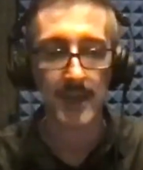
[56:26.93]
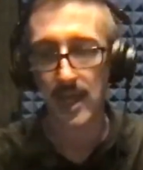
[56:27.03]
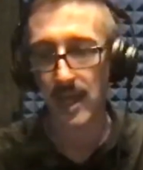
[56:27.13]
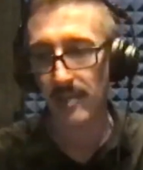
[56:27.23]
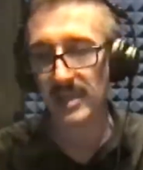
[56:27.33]

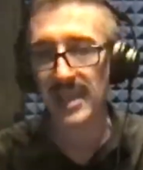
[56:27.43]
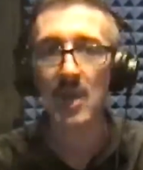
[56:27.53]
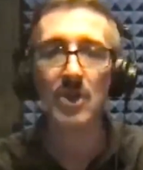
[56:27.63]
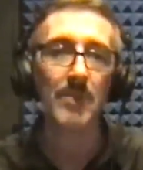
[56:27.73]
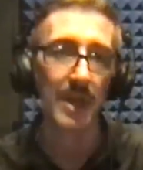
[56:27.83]
a
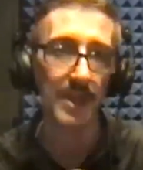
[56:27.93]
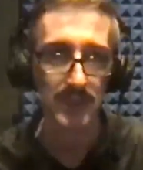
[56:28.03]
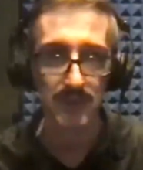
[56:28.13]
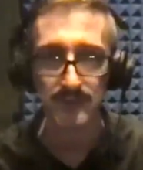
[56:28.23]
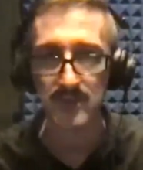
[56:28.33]
counter
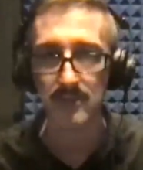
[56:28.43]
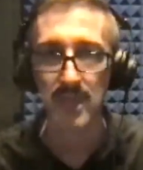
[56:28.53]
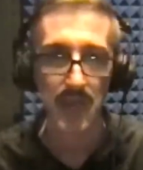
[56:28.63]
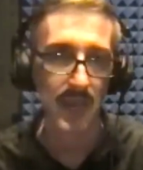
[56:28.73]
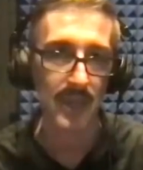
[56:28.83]
melody of some
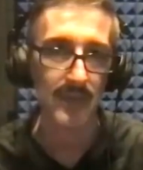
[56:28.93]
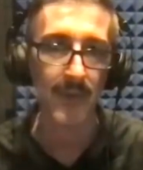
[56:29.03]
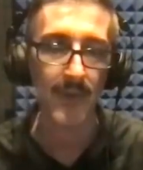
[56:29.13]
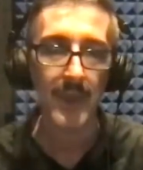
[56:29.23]
kind.